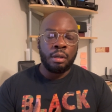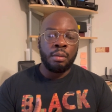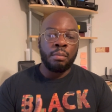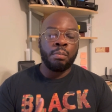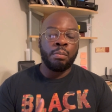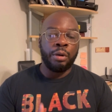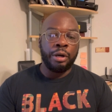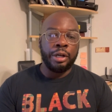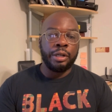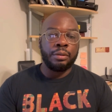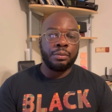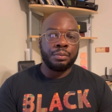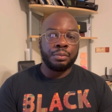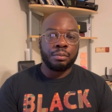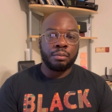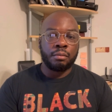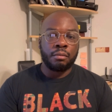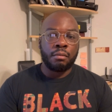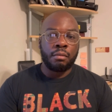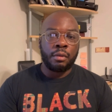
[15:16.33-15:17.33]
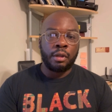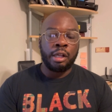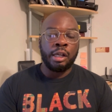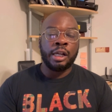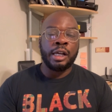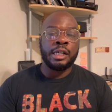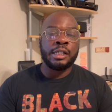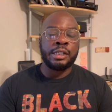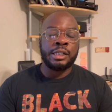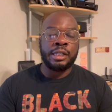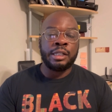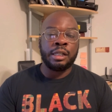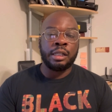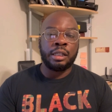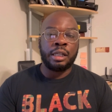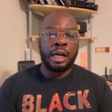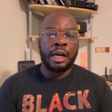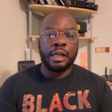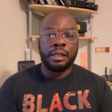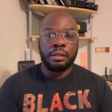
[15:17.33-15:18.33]
But I've seen a
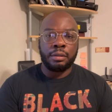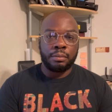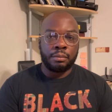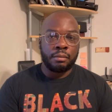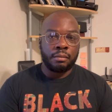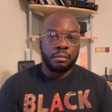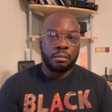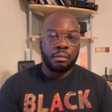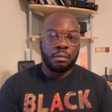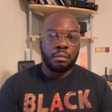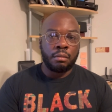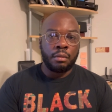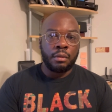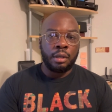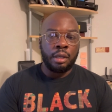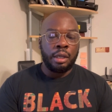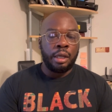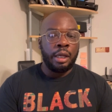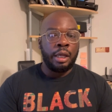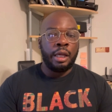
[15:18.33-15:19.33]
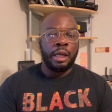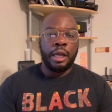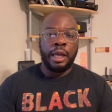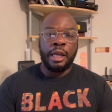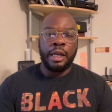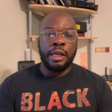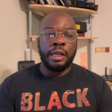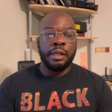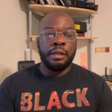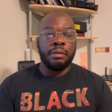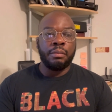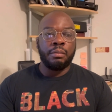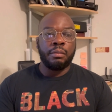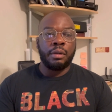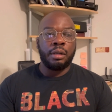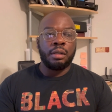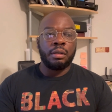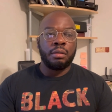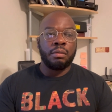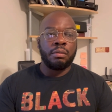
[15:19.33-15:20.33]
lot. And
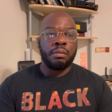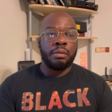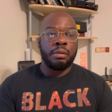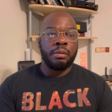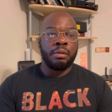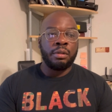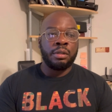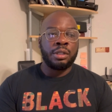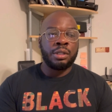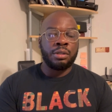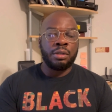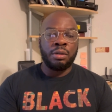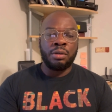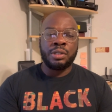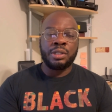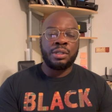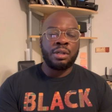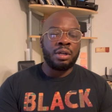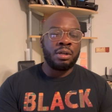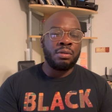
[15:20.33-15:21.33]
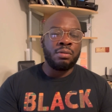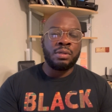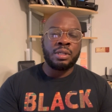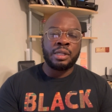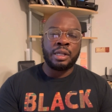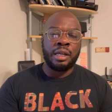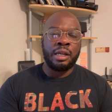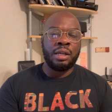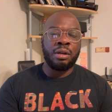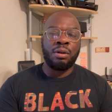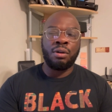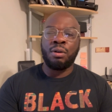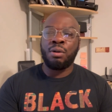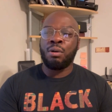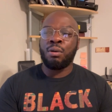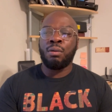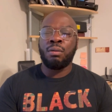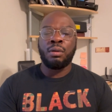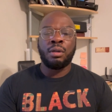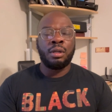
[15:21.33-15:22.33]
to those y'all who say,
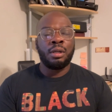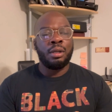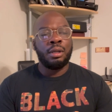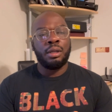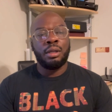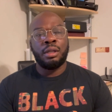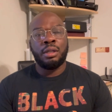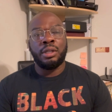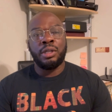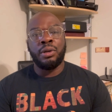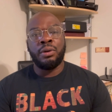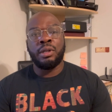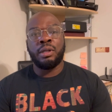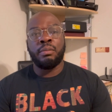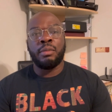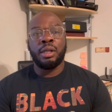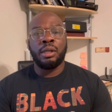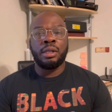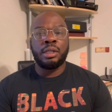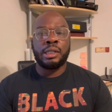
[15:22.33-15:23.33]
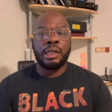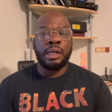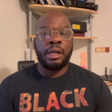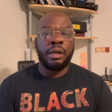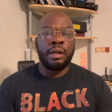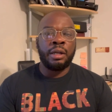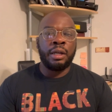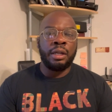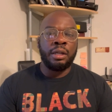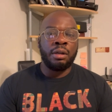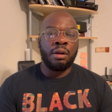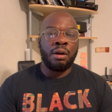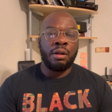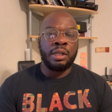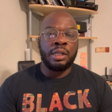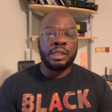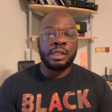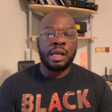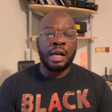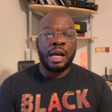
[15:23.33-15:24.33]
oh, you're in the military, all
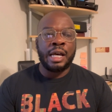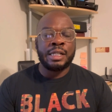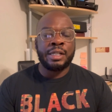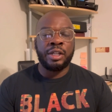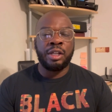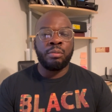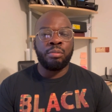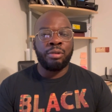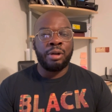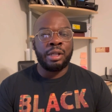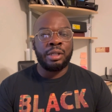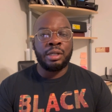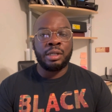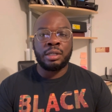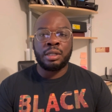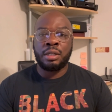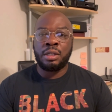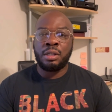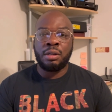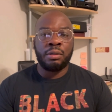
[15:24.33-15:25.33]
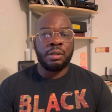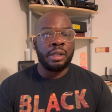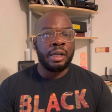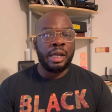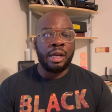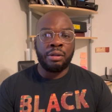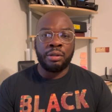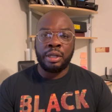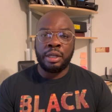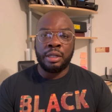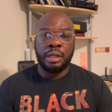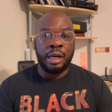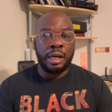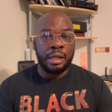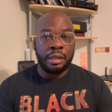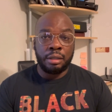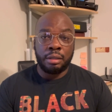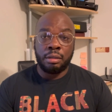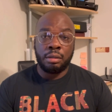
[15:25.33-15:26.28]
these guys are your brothers. No, the hell they not.